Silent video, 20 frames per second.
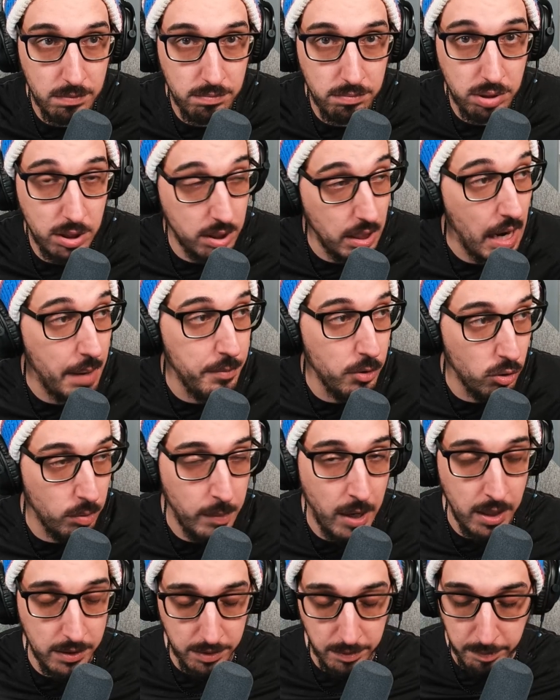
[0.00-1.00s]
Samuel
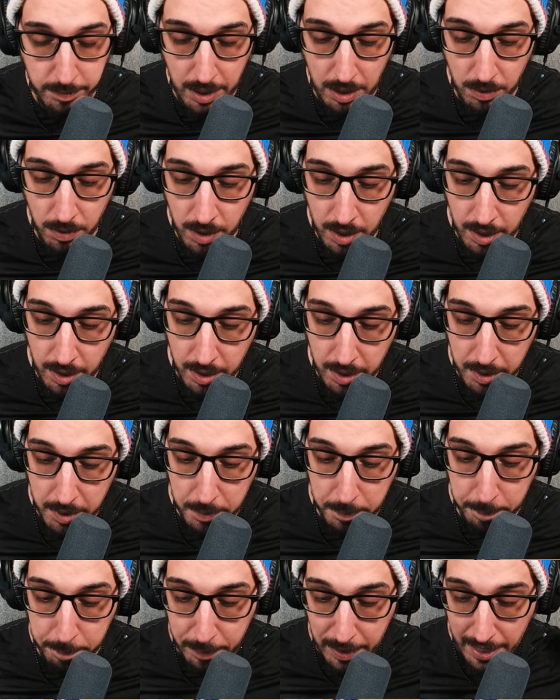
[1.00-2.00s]
Montembeault,
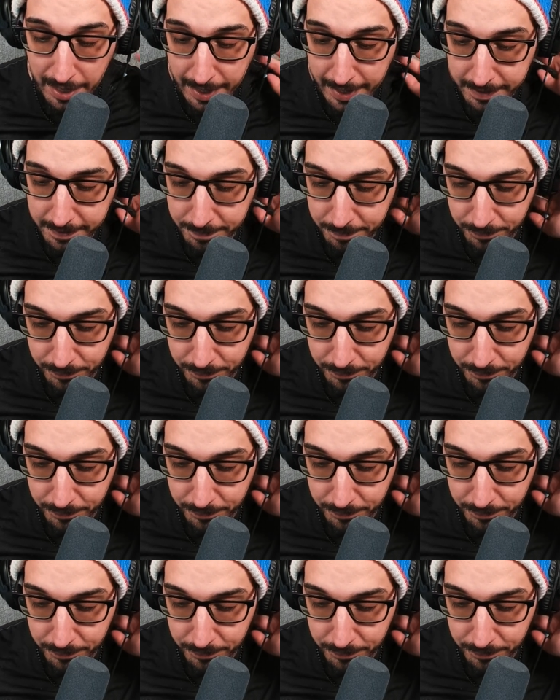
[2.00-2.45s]
but